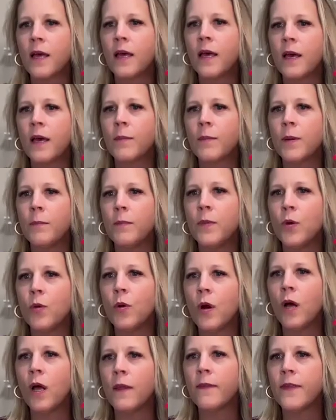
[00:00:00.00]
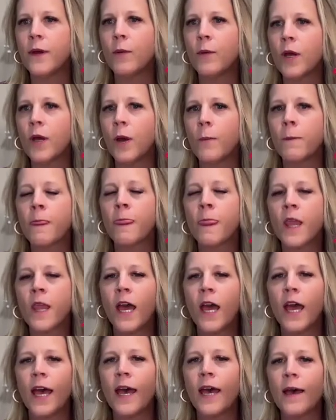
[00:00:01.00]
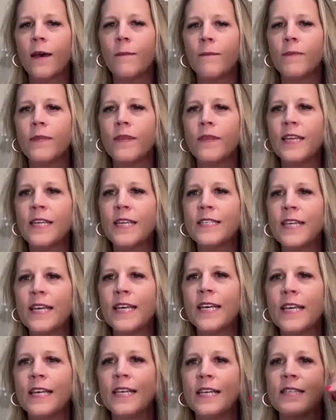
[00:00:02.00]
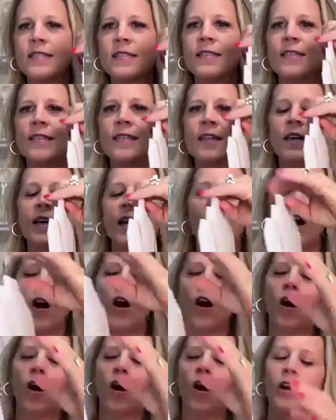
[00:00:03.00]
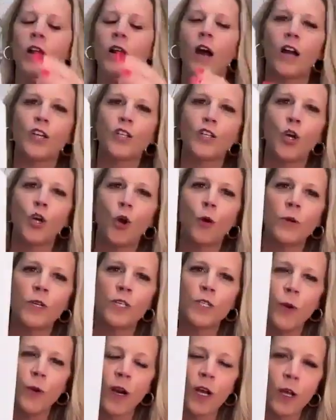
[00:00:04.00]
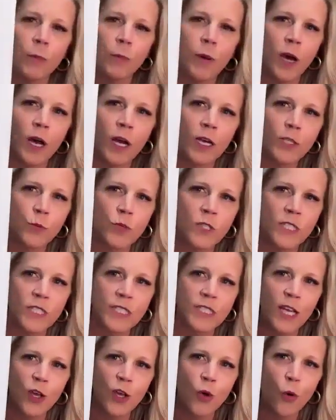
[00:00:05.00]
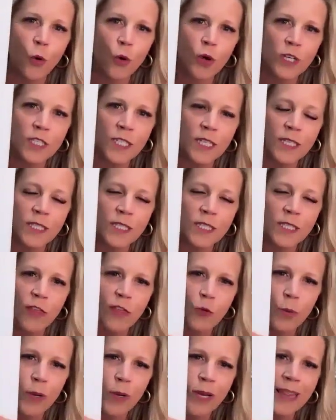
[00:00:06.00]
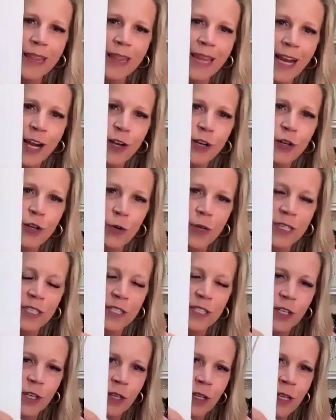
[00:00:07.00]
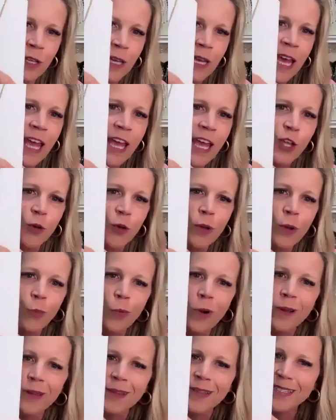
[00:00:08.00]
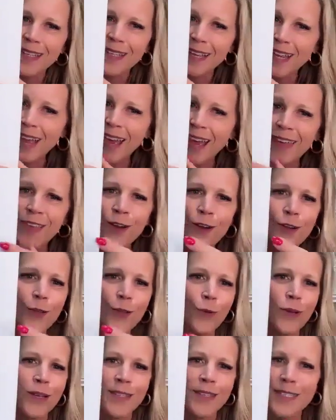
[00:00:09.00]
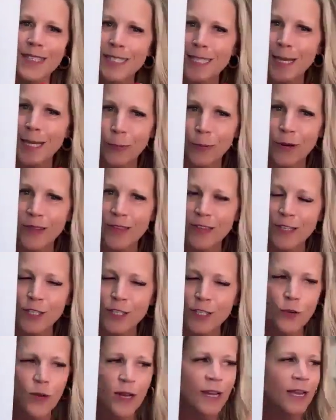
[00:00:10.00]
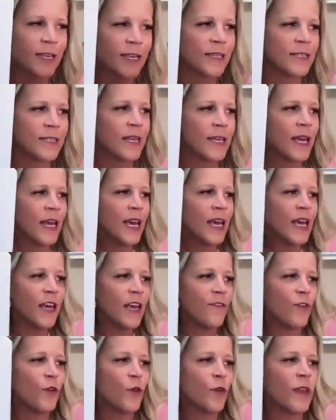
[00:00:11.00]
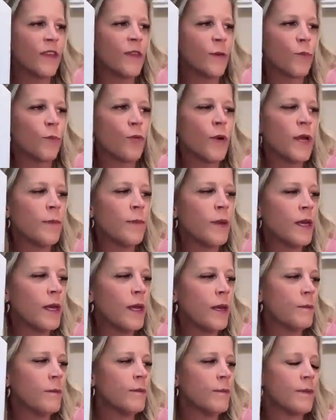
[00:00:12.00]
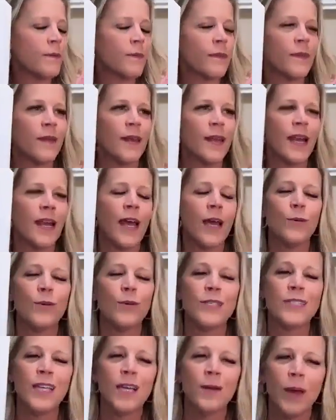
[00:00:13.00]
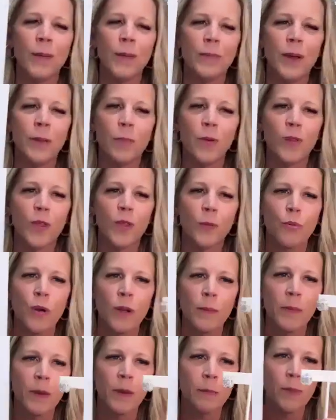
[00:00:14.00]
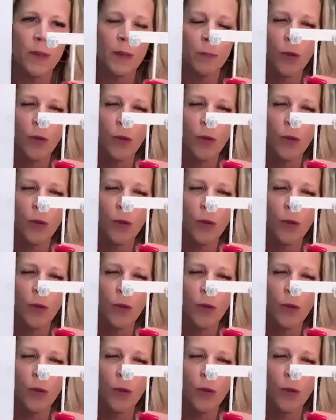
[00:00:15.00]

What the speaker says: I'm gonna mute all, there we go. This is our October Sparkle Box, which is a gorgeous 3-layered crystal. You can wear these together. You can separate the strands. If you get the premium, and I always tell my people they're premium